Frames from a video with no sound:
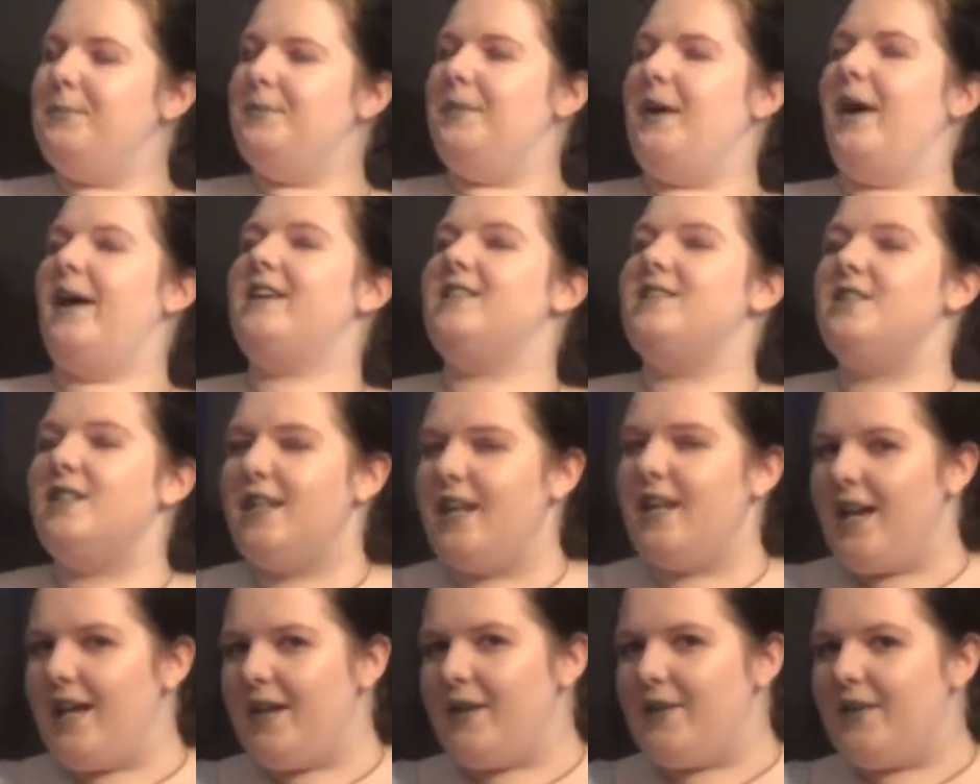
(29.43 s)

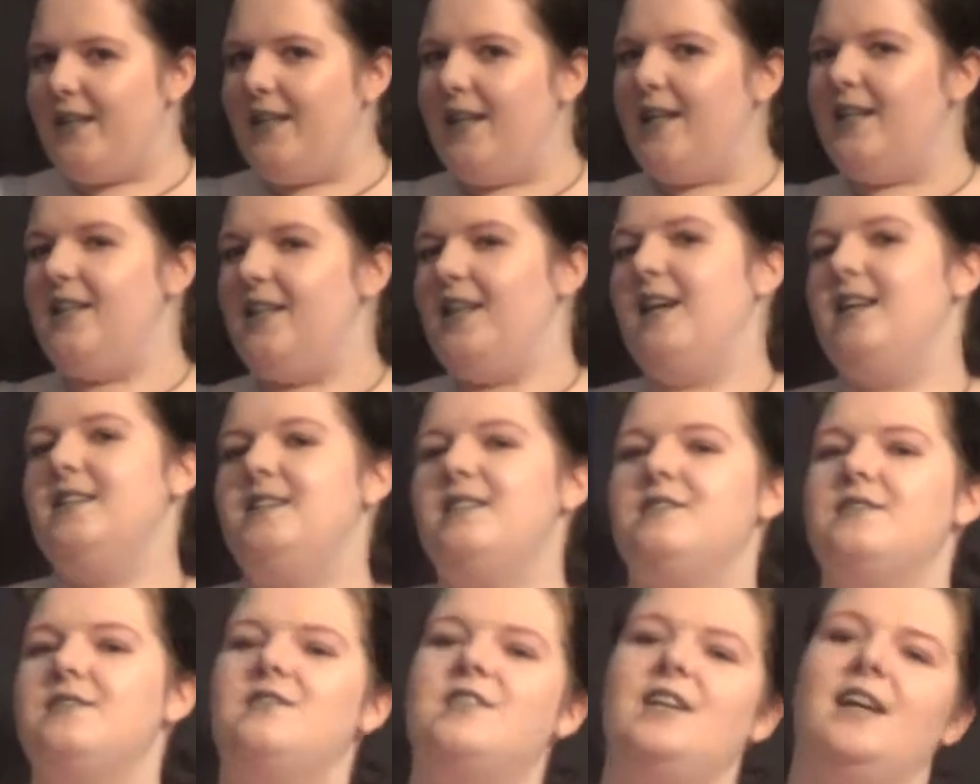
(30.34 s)
actually I quite like the
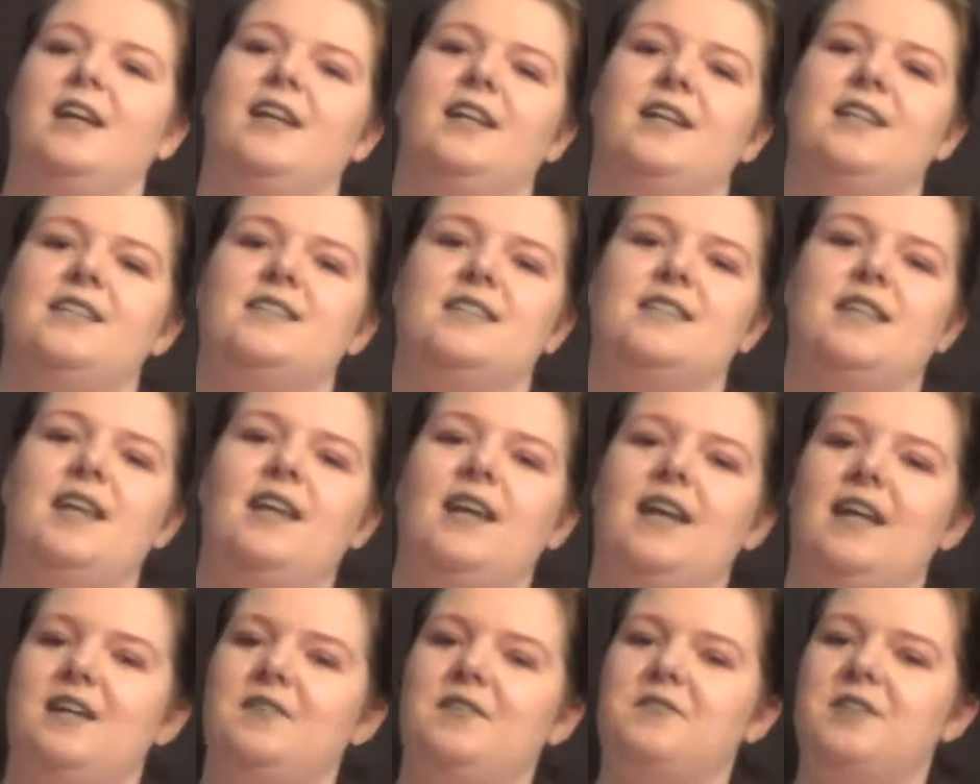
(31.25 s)
idea of tightlasing
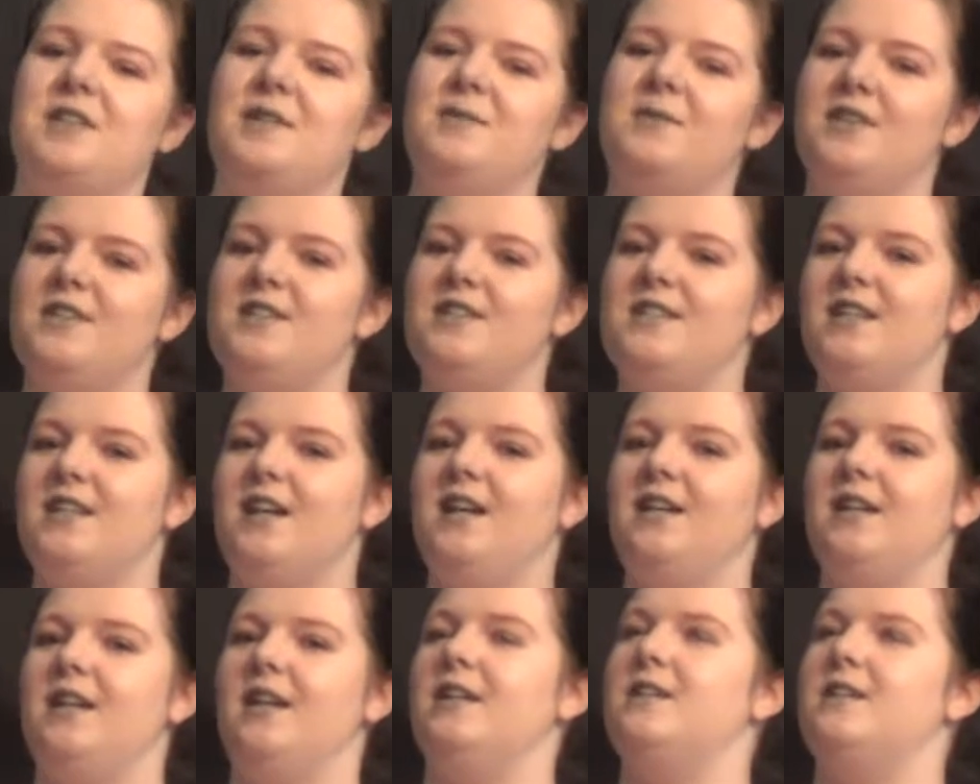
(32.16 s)
and I really want to
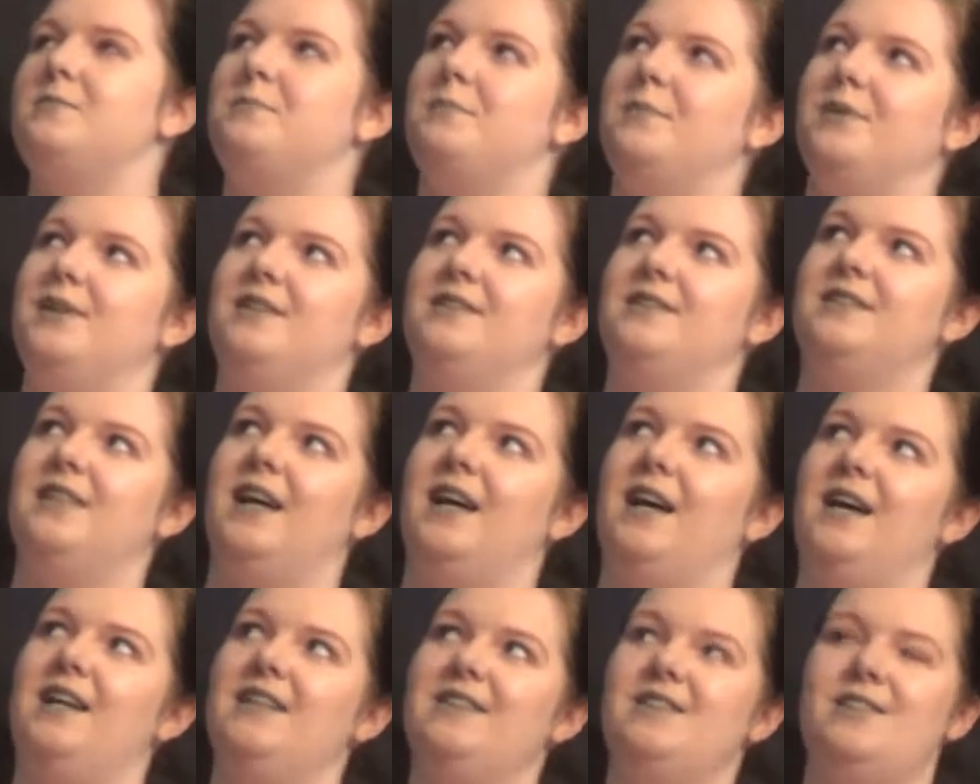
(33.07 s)
start it, but
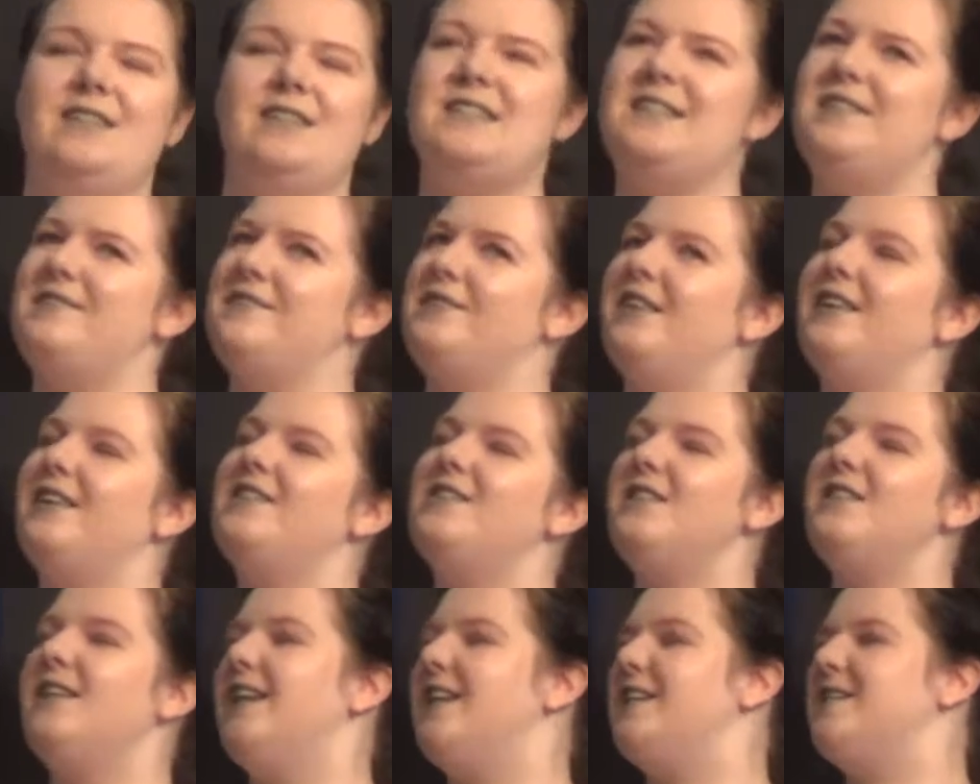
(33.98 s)
she's never
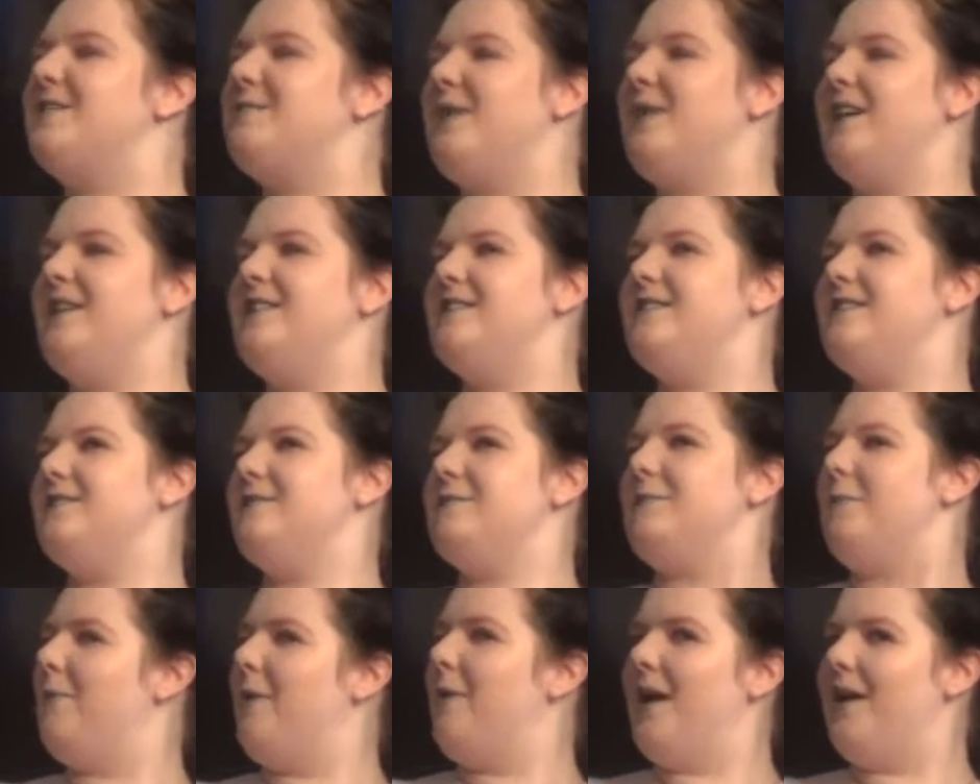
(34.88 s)
actually explained
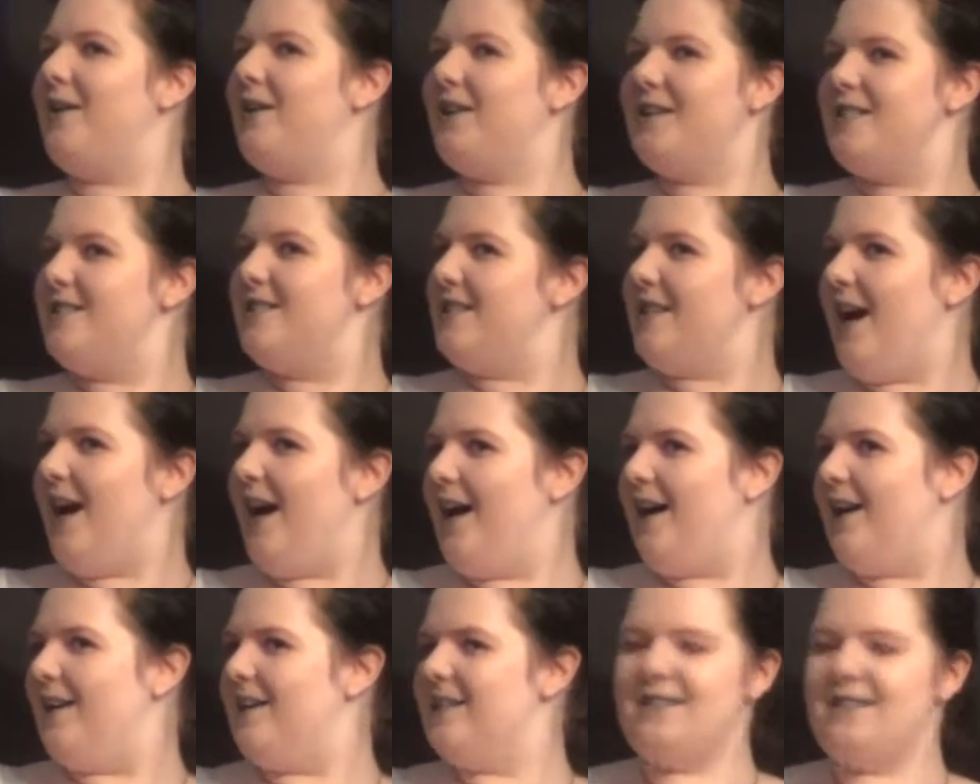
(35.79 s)
where I
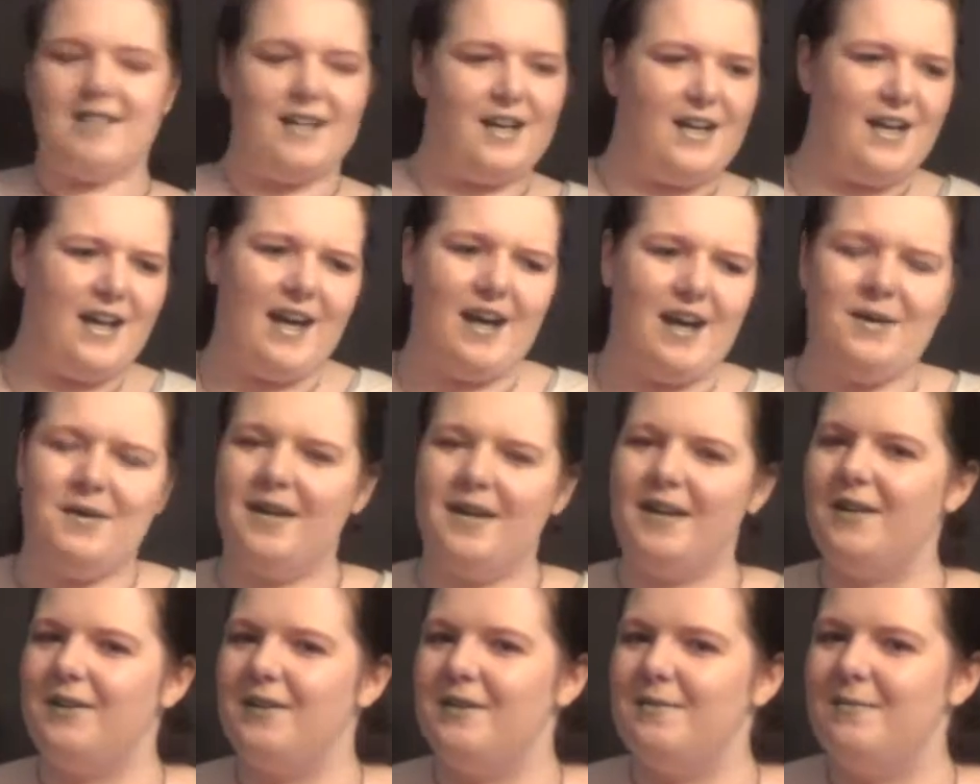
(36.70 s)
start or how I
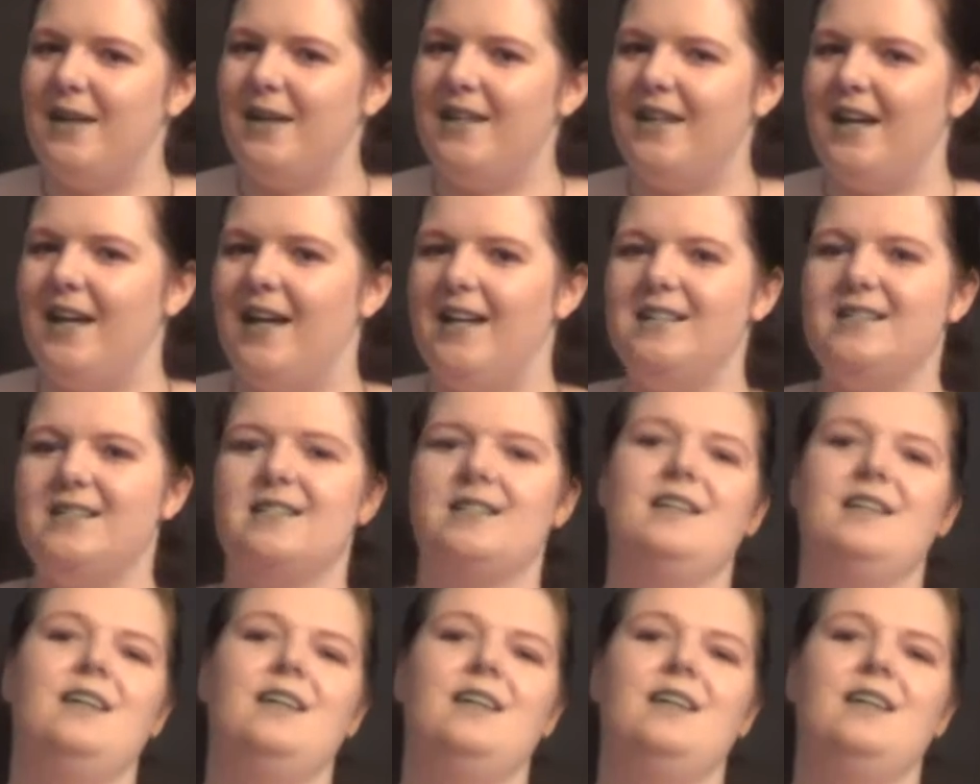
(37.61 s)
go about that.